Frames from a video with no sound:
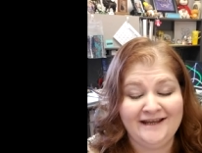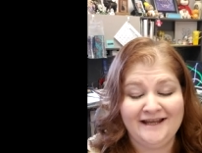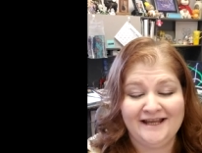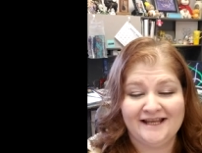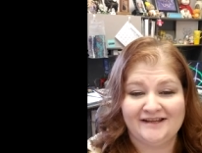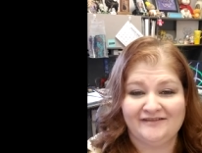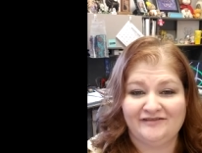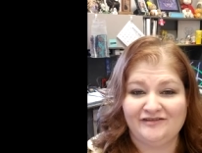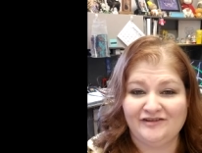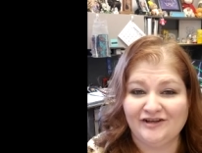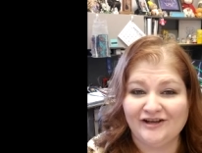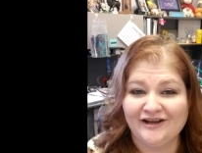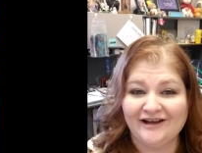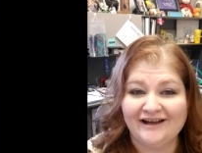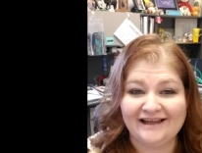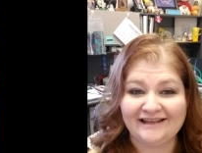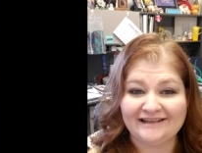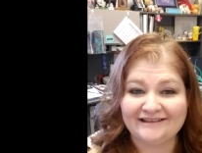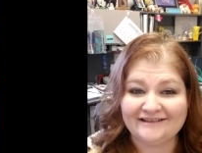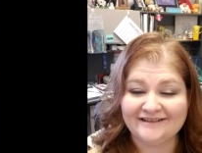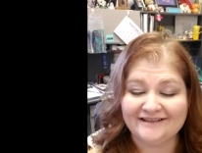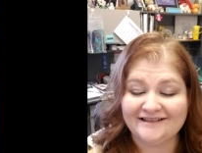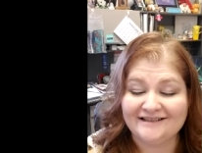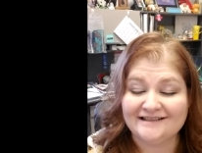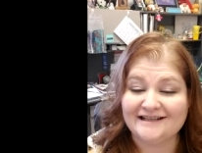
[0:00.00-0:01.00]
If you can
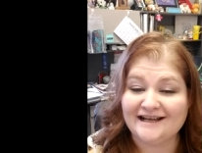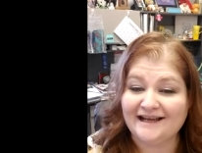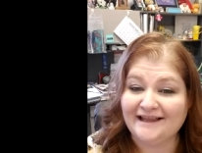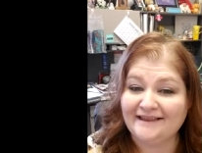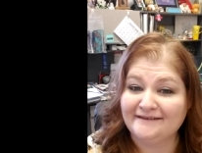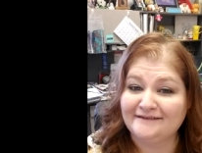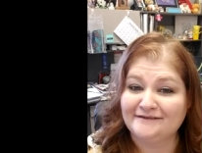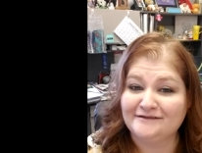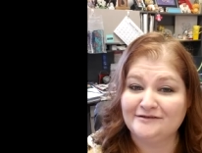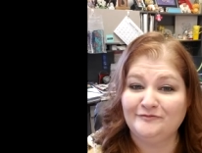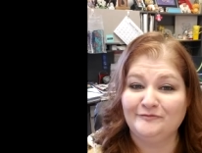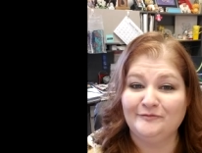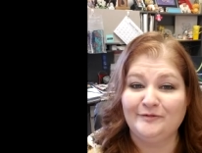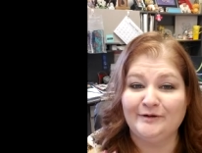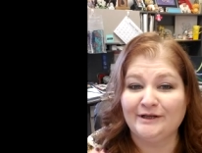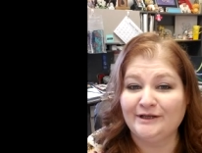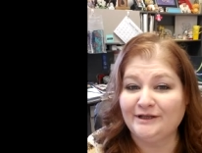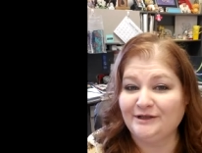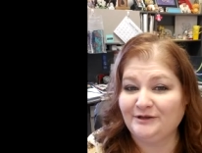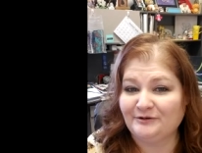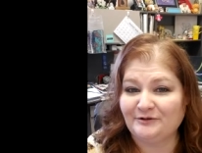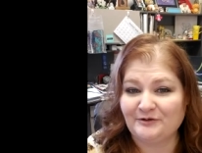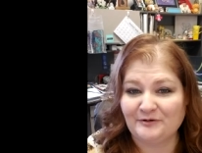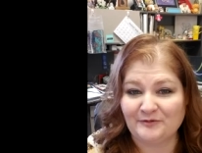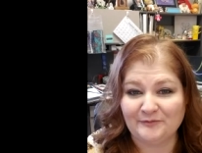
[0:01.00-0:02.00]
color in a coloring book,
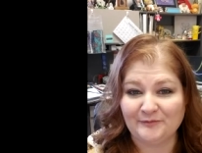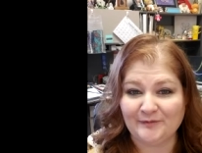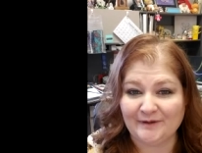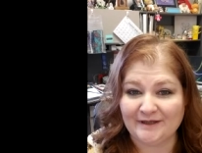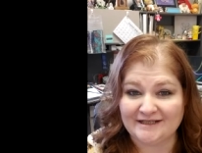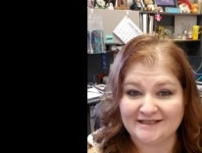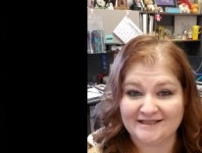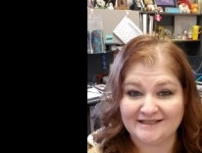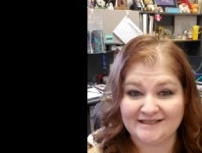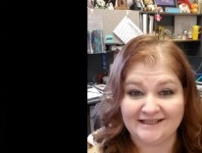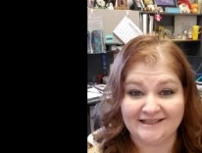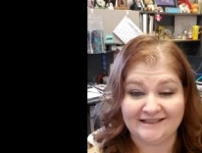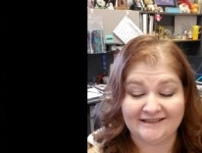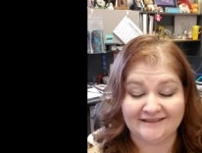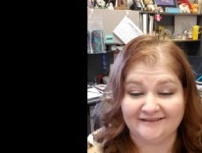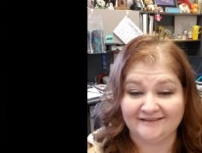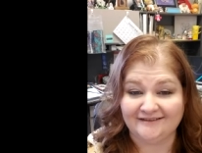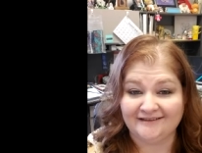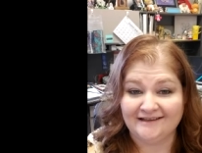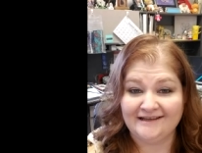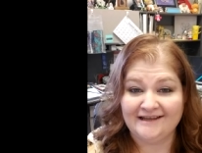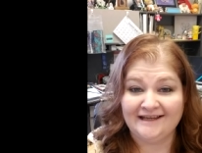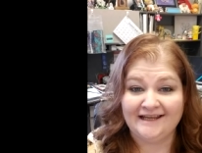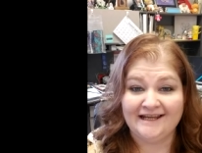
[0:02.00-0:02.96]
you can punch needle.